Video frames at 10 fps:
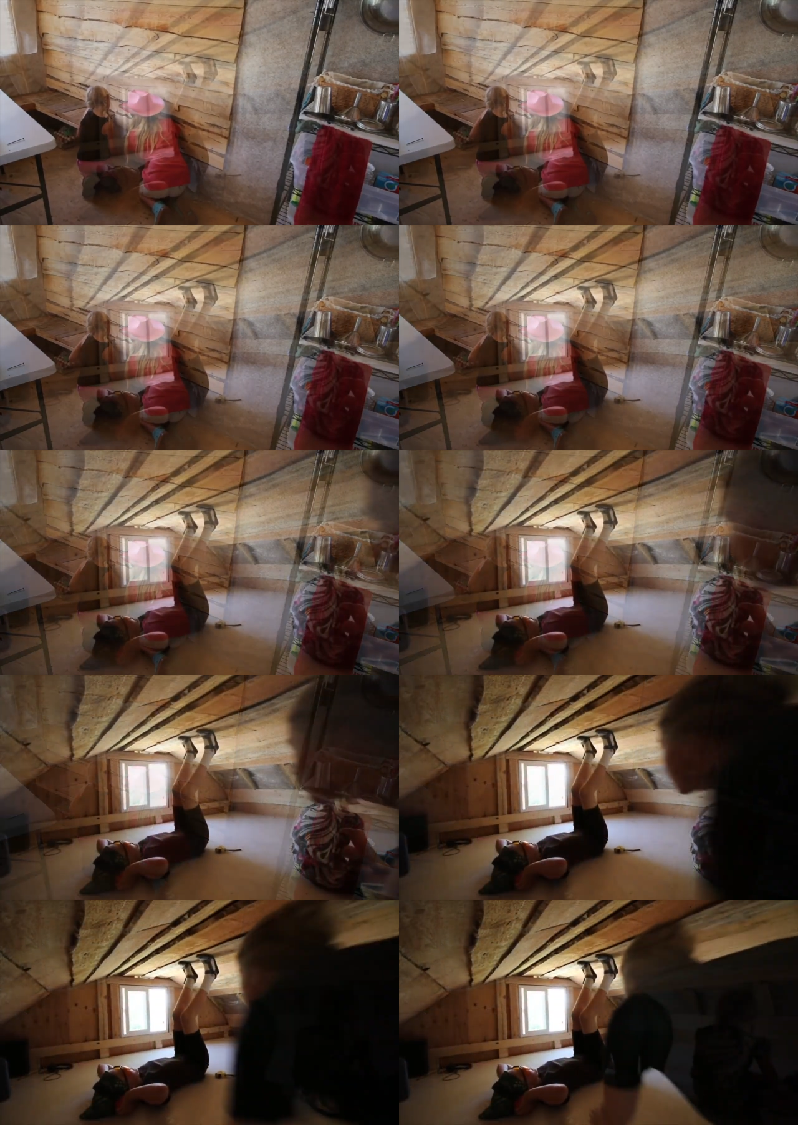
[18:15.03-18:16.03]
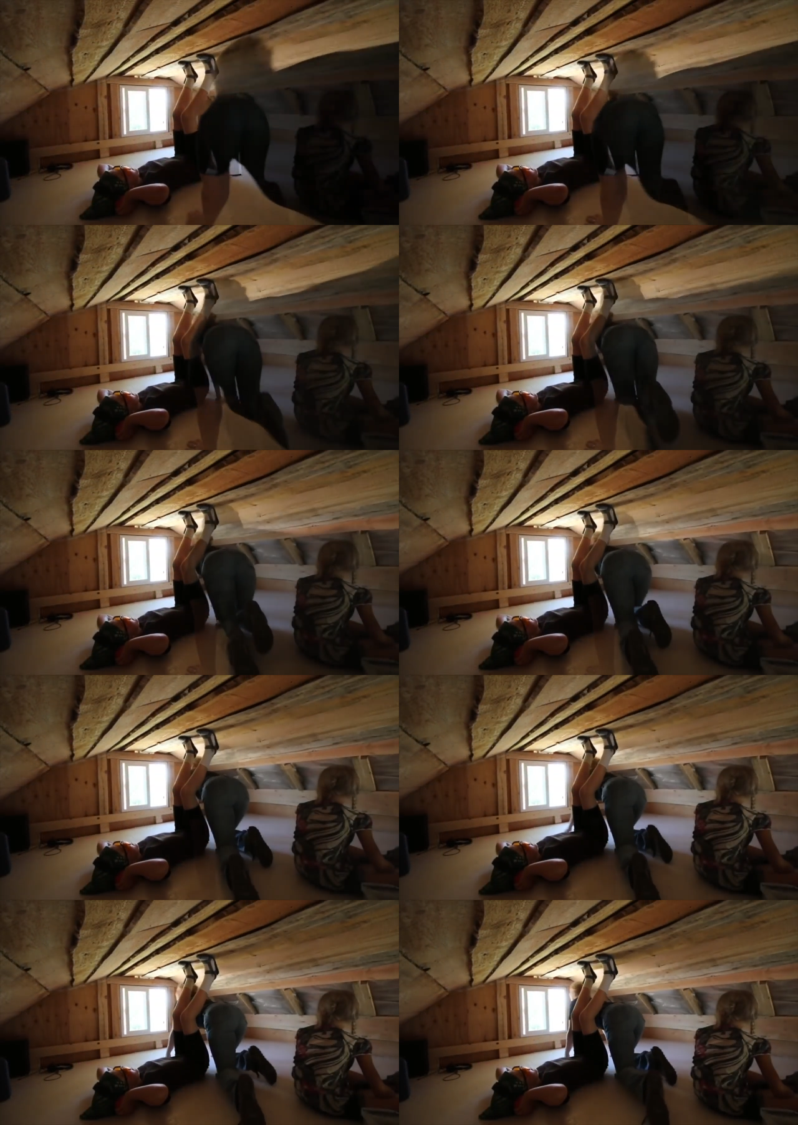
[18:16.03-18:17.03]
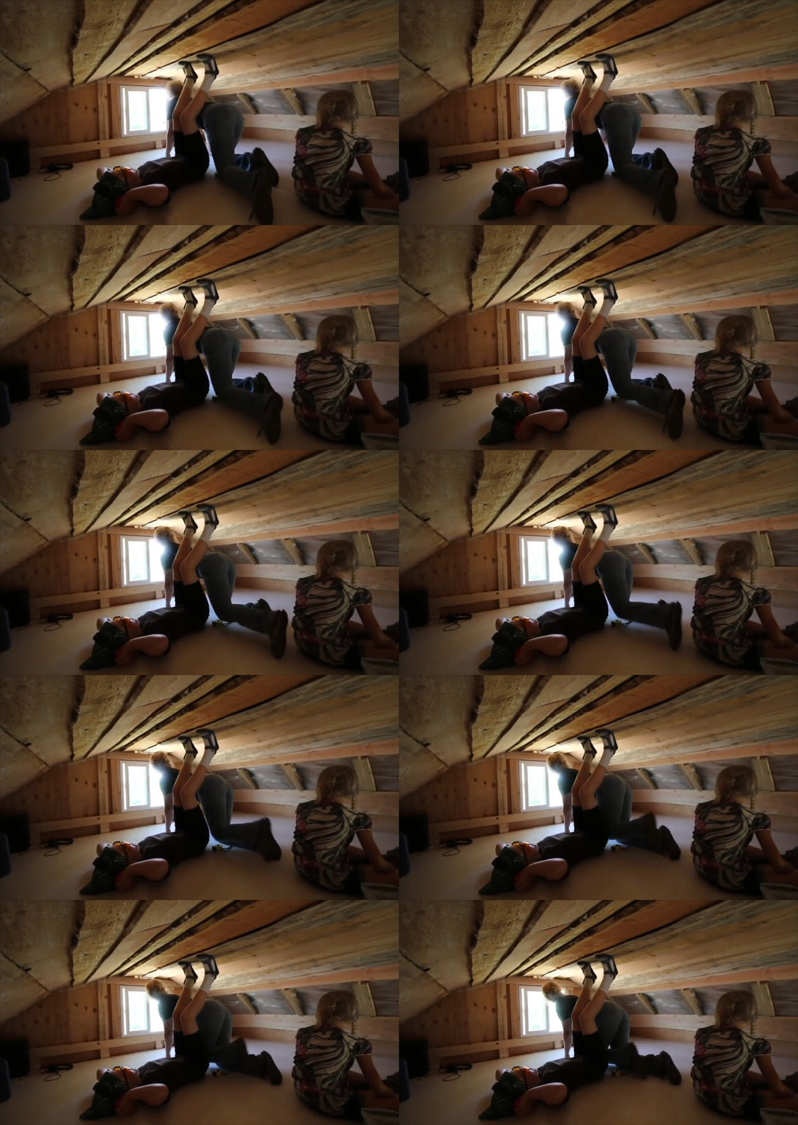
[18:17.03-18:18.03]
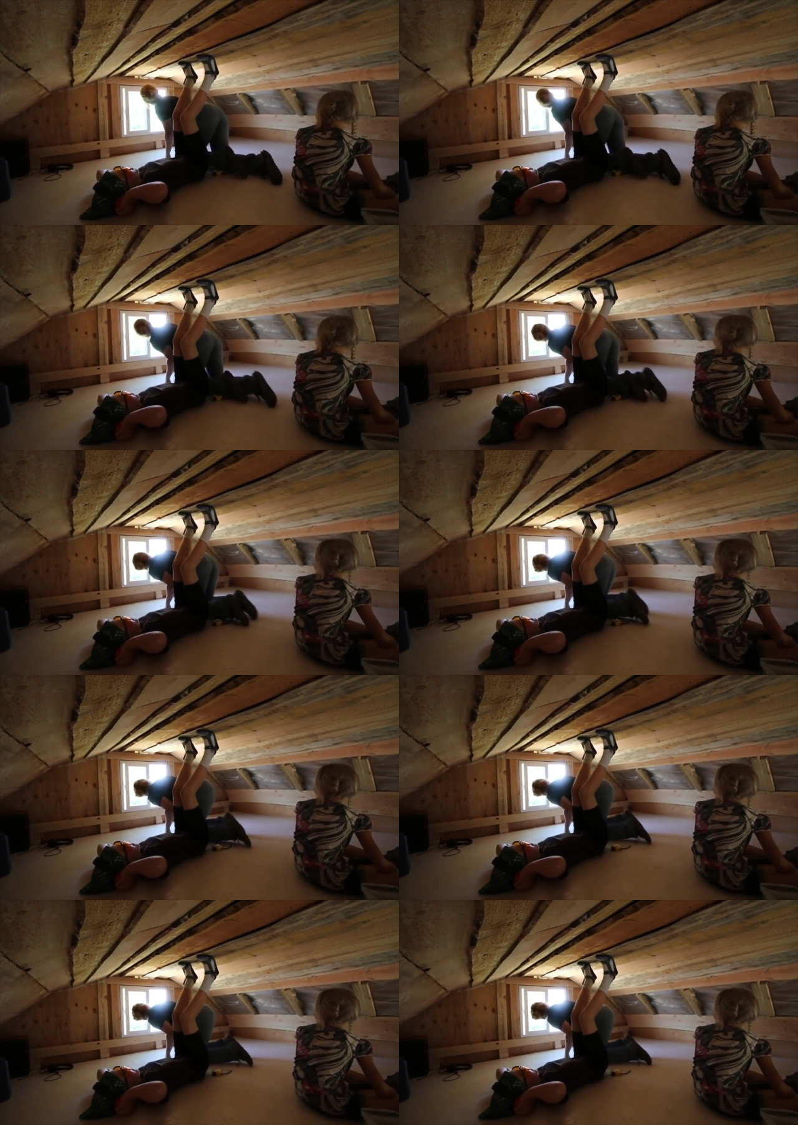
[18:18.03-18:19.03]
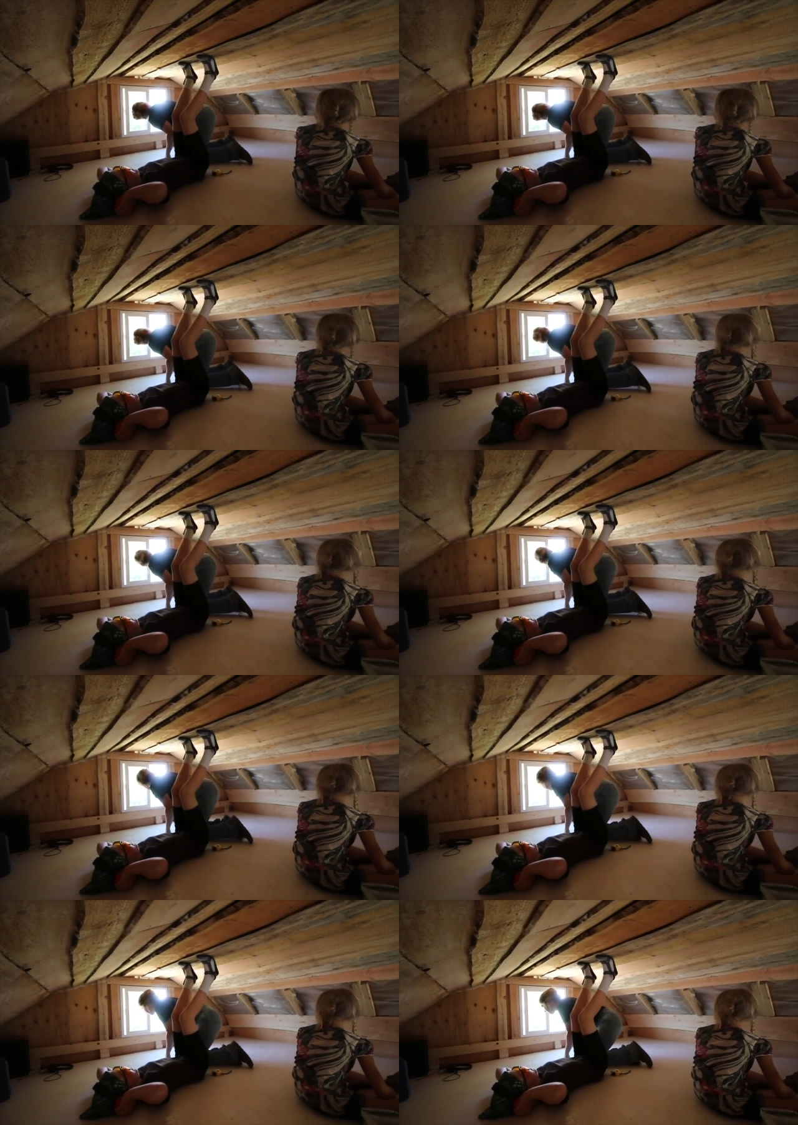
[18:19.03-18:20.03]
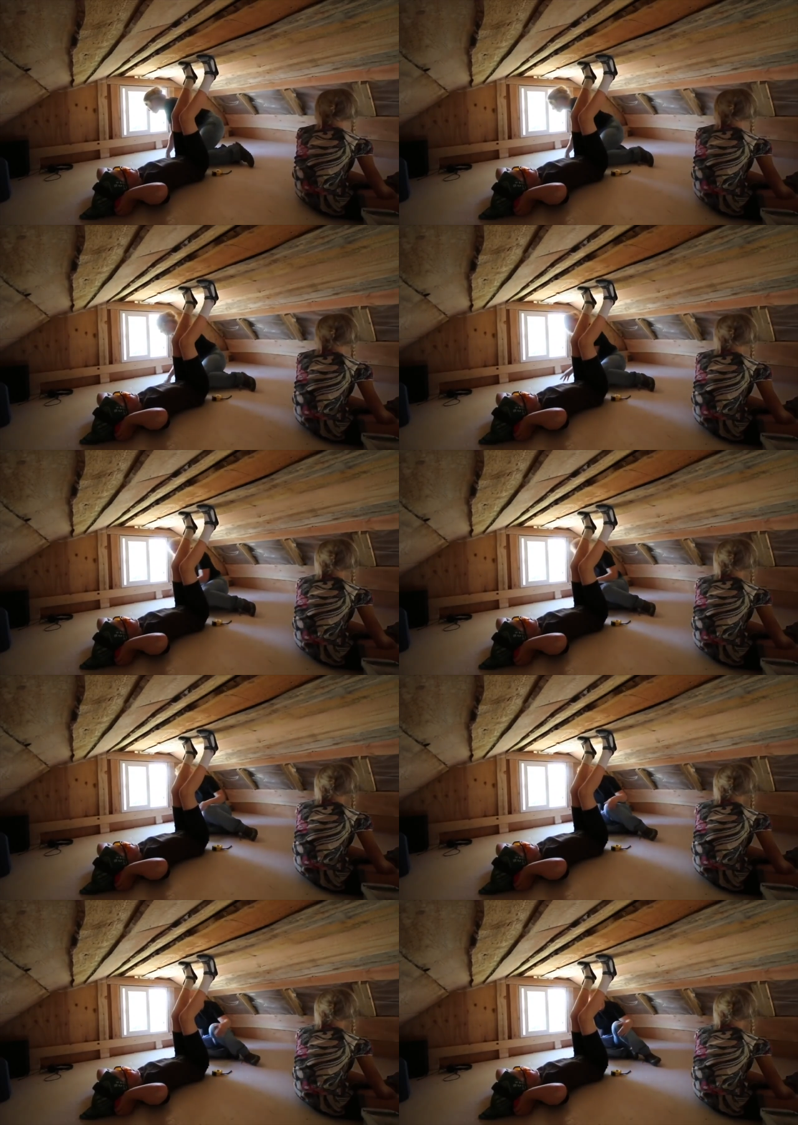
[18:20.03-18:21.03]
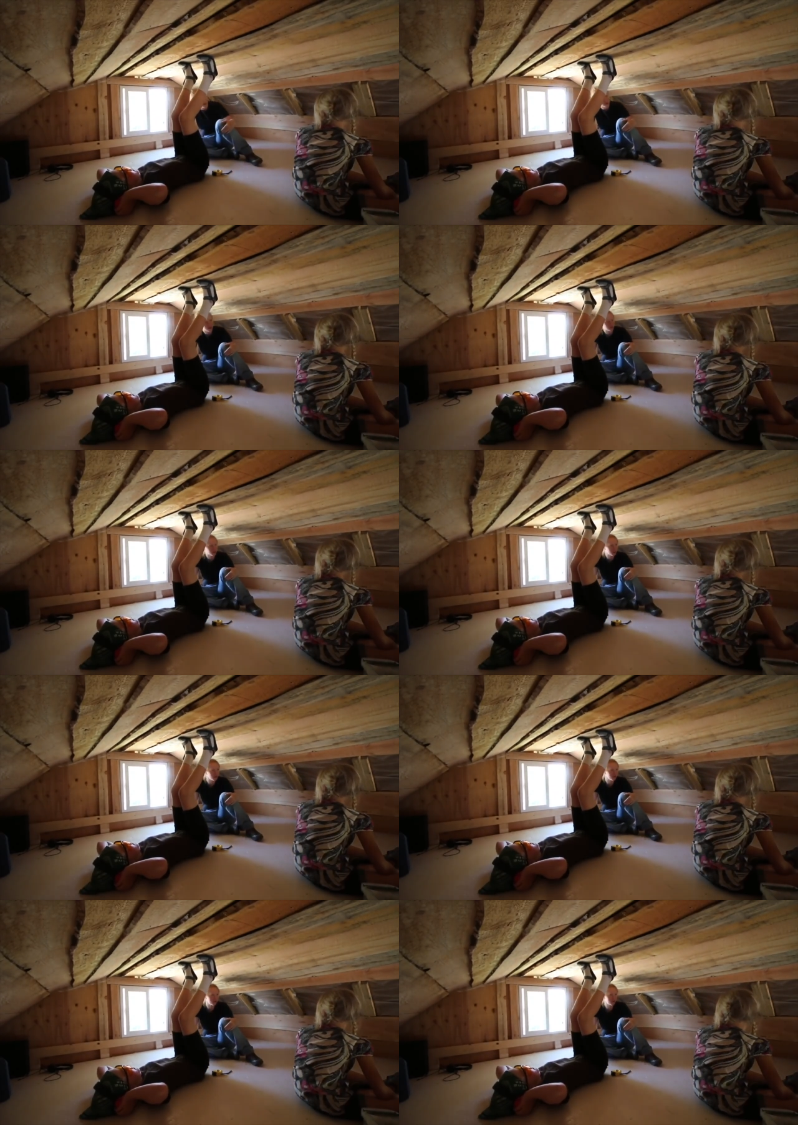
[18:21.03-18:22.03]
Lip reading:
No face is visible, so there are no lips to read.